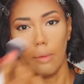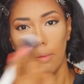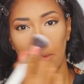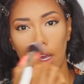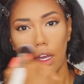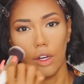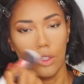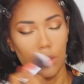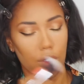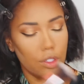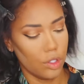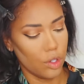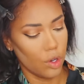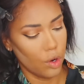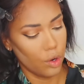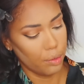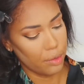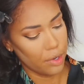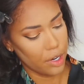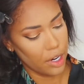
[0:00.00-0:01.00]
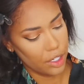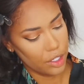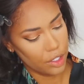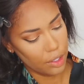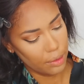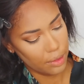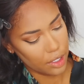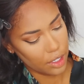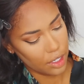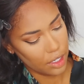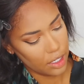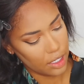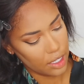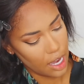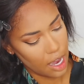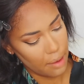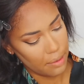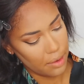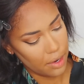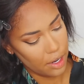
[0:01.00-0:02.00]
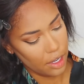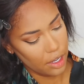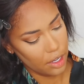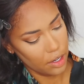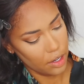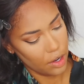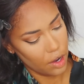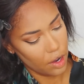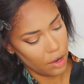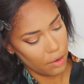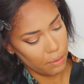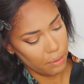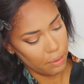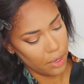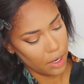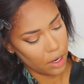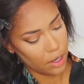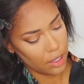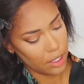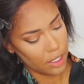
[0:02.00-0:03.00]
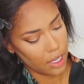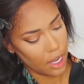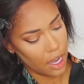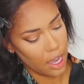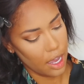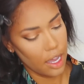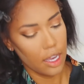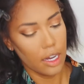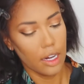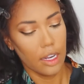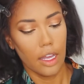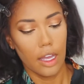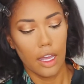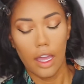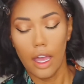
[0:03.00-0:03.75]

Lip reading: I'm not gonna use this whole brush. So I'm just gonna tap it in on pick a side